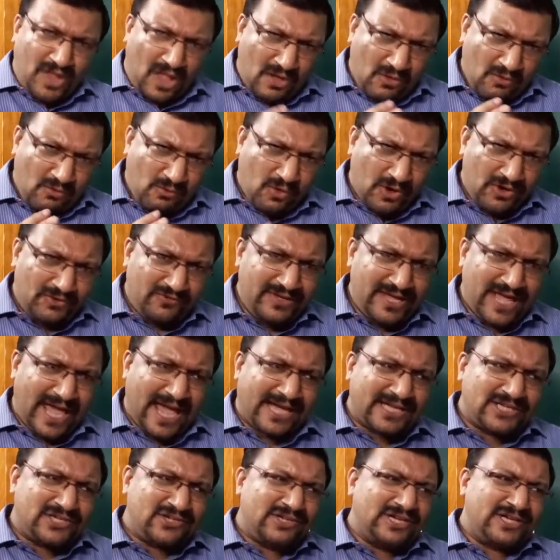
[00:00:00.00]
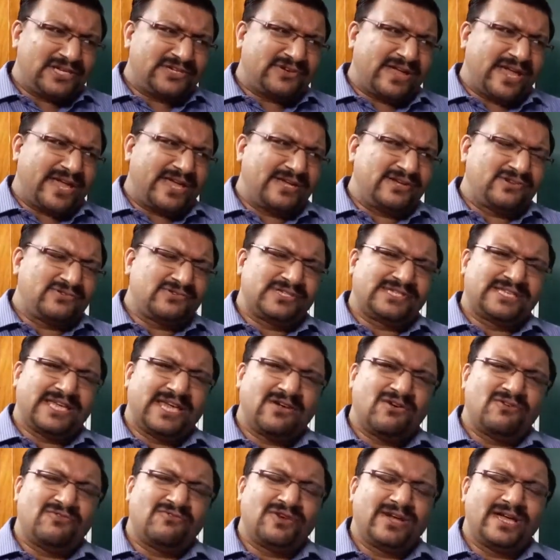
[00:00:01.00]
what we actually trying to say
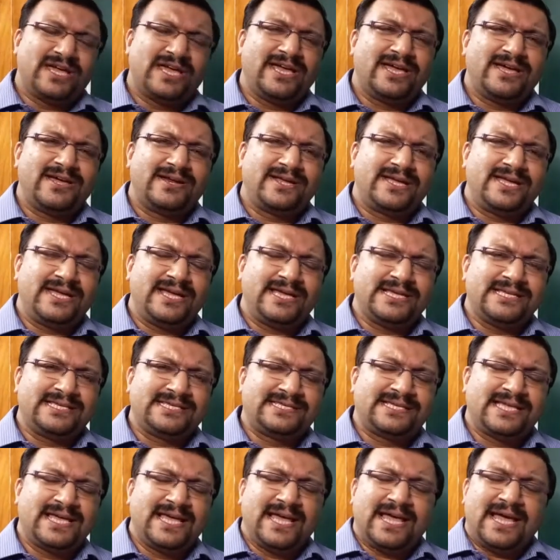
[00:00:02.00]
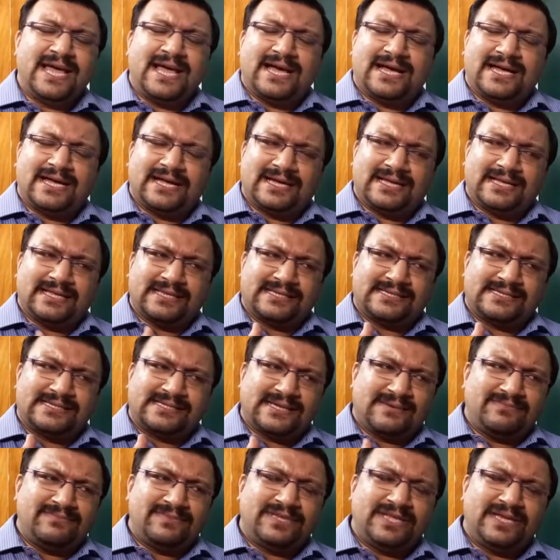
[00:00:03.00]
over here is
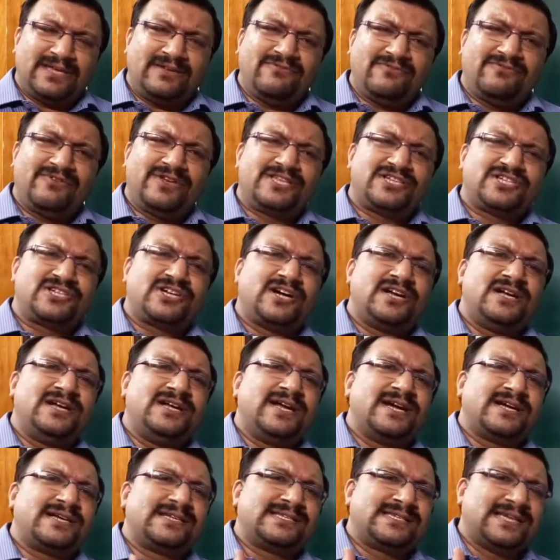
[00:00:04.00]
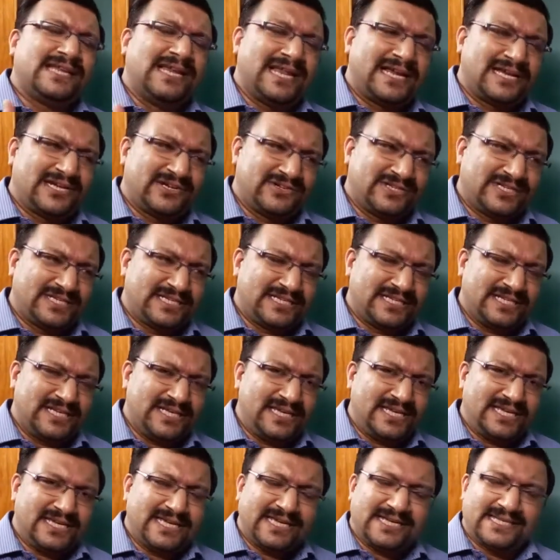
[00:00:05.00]
something which conducts electricity
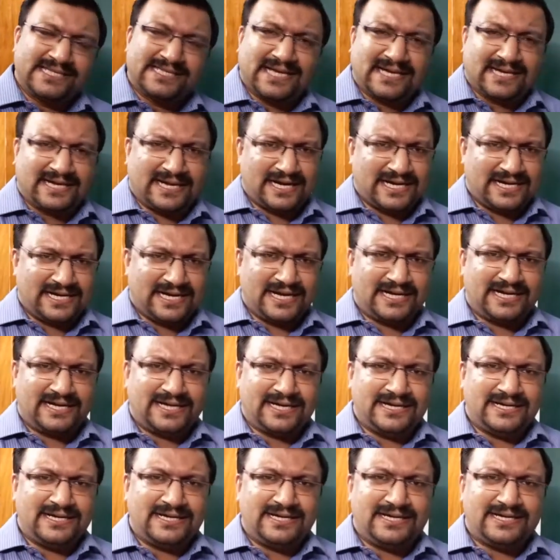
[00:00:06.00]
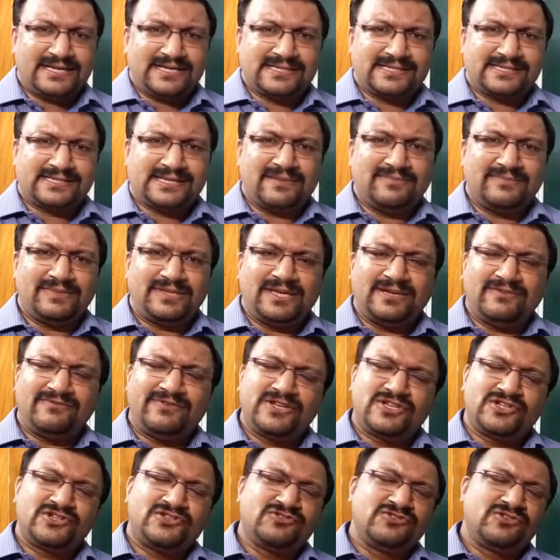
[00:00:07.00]
is a conductor. Something
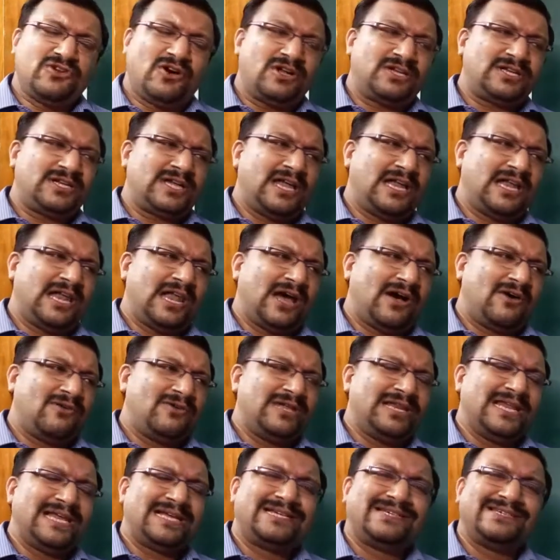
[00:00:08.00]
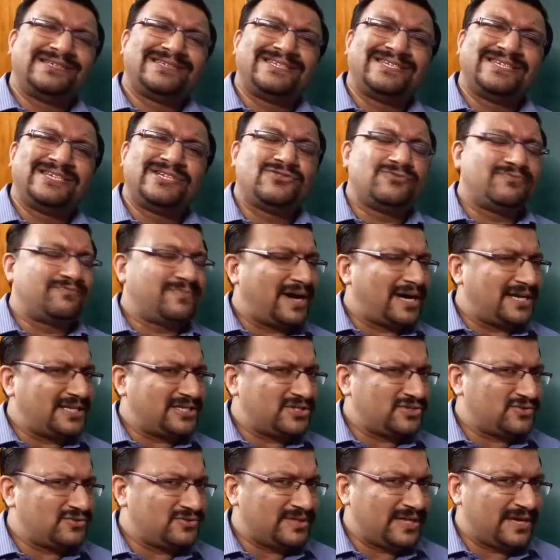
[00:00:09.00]
which do not allow electricity to pass
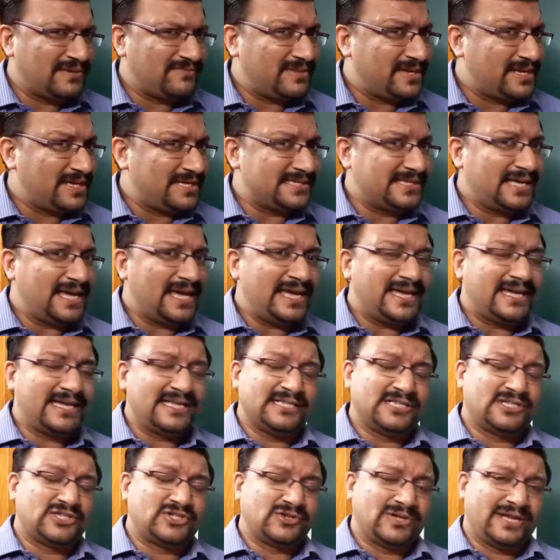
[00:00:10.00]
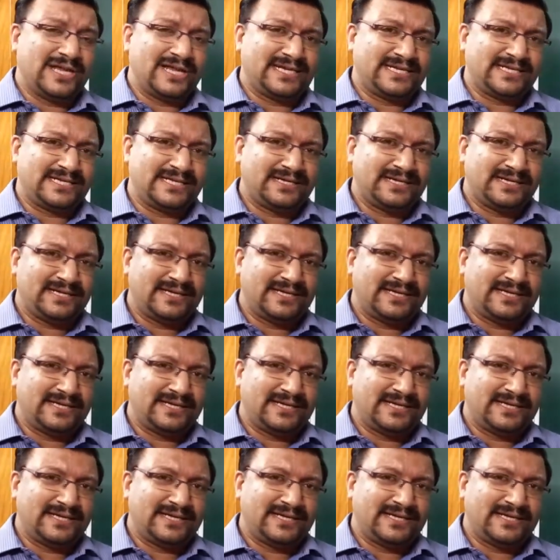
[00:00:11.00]
through them is an insulator.